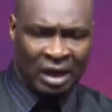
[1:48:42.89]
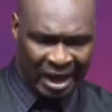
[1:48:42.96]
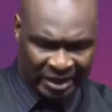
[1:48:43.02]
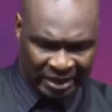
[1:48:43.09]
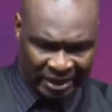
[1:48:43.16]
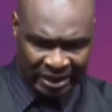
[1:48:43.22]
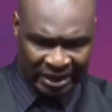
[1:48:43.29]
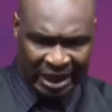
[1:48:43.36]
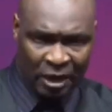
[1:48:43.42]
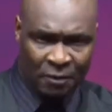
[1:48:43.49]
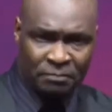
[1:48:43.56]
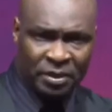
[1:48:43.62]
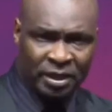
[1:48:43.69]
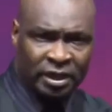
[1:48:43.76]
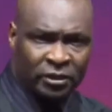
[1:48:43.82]
And he now
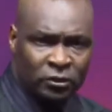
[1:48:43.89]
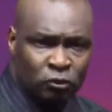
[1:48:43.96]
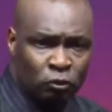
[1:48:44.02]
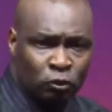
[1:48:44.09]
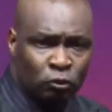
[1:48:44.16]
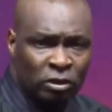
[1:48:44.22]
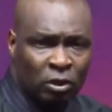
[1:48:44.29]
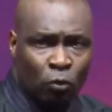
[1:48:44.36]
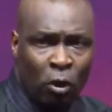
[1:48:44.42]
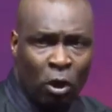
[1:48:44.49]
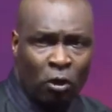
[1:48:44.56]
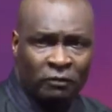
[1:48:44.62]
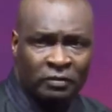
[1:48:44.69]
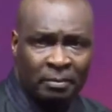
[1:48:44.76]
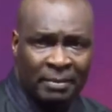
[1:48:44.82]
begins to do the
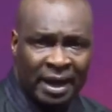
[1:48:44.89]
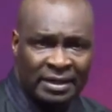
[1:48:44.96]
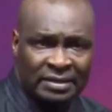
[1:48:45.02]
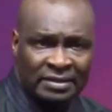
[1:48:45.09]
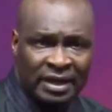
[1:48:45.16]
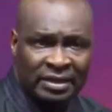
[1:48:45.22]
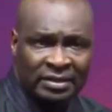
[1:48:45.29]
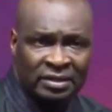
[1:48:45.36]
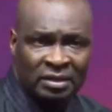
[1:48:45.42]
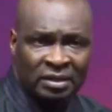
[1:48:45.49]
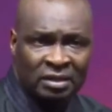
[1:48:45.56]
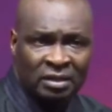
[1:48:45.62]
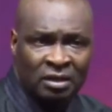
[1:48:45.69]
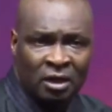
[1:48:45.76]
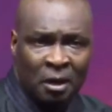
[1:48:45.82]
work of the mindset.
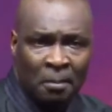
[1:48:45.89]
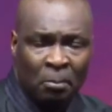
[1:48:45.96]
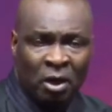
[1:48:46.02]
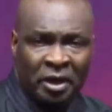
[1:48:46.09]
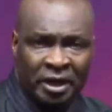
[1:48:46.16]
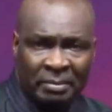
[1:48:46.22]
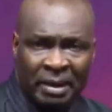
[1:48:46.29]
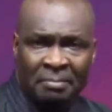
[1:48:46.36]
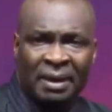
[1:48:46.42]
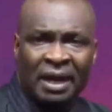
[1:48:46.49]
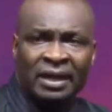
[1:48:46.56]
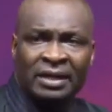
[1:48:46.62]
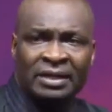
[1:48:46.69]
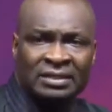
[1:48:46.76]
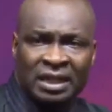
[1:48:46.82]
But remember,
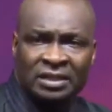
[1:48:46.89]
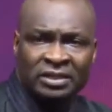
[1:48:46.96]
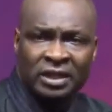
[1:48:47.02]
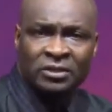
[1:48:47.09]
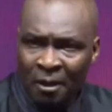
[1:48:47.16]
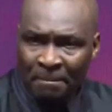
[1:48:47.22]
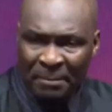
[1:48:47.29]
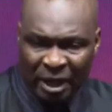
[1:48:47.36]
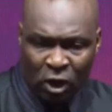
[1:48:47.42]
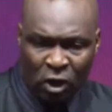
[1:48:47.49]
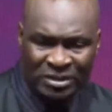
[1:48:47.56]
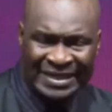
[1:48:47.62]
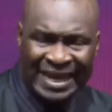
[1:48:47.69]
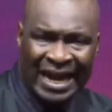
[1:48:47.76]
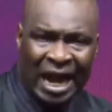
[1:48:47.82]
ladies and gentlemen,
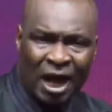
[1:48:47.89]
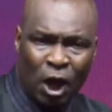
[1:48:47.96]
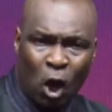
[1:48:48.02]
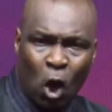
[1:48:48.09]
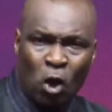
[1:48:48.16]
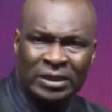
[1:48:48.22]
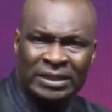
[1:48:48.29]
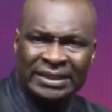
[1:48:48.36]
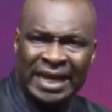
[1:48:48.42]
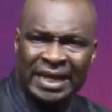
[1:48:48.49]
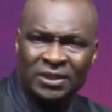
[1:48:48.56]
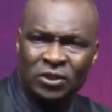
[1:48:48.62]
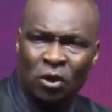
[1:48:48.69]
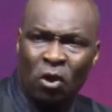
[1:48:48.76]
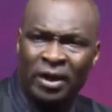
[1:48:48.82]
because there are
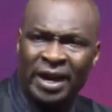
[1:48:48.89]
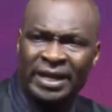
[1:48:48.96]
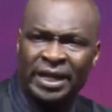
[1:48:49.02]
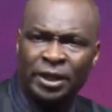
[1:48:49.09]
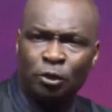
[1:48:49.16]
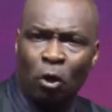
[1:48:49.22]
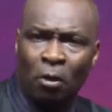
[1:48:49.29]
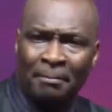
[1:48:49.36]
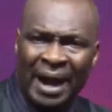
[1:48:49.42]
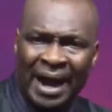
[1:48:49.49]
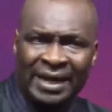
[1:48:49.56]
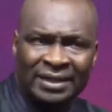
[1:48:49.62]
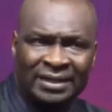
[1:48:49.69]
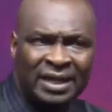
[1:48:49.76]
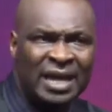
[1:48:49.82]
contents already in your
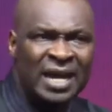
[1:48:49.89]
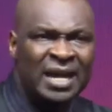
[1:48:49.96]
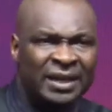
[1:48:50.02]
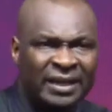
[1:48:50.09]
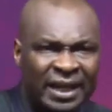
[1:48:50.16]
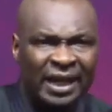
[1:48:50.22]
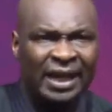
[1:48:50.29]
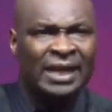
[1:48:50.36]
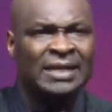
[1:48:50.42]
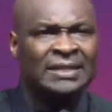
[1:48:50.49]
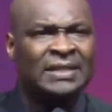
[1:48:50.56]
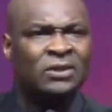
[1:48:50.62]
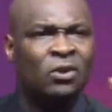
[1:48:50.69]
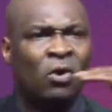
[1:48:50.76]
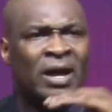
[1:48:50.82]
mind,
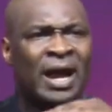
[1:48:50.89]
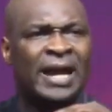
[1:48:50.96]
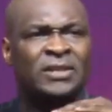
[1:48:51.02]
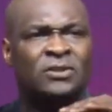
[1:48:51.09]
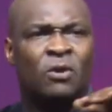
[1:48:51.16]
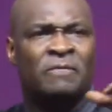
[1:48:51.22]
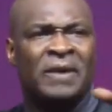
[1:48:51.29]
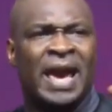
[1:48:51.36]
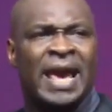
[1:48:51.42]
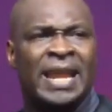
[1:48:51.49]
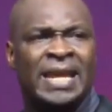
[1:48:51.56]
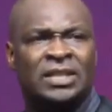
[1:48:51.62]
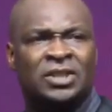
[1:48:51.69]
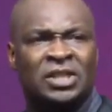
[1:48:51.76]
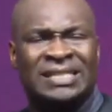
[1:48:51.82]
releasing all kinds of
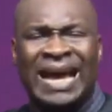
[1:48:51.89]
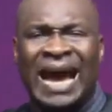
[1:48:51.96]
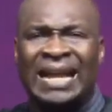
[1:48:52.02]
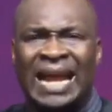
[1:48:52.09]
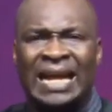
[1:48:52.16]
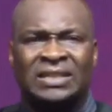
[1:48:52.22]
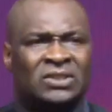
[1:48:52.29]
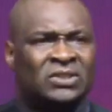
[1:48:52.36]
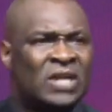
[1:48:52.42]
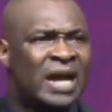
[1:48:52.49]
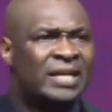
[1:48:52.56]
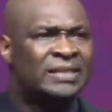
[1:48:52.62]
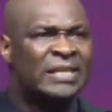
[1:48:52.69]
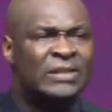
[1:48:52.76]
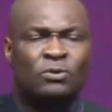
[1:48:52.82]
energies and
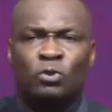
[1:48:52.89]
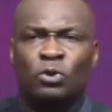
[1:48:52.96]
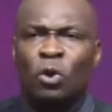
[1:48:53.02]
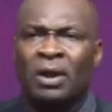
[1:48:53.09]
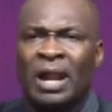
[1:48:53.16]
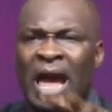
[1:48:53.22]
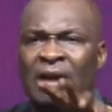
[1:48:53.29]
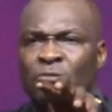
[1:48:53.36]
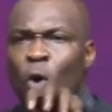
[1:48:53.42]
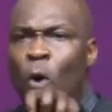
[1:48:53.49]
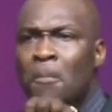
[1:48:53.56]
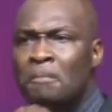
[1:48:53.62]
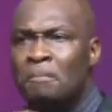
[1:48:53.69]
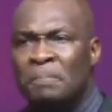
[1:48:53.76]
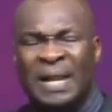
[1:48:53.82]
attracting to your life
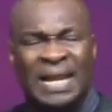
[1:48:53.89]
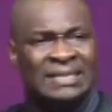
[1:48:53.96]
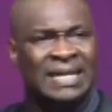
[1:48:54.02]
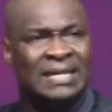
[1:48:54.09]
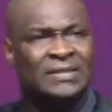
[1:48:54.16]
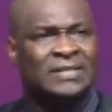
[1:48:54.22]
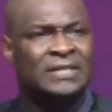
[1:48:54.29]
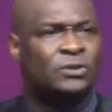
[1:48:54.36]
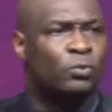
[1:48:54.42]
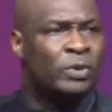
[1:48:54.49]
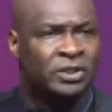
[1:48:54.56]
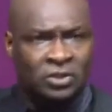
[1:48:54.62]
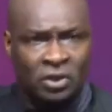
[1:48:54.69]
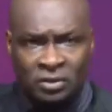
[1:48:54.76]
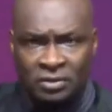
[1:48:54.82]
unpleasant
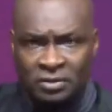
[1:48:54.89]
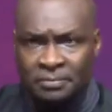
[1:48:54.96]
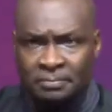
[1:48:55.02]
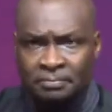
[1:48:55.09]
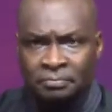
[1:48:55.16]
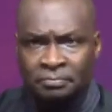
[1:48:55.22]
situations.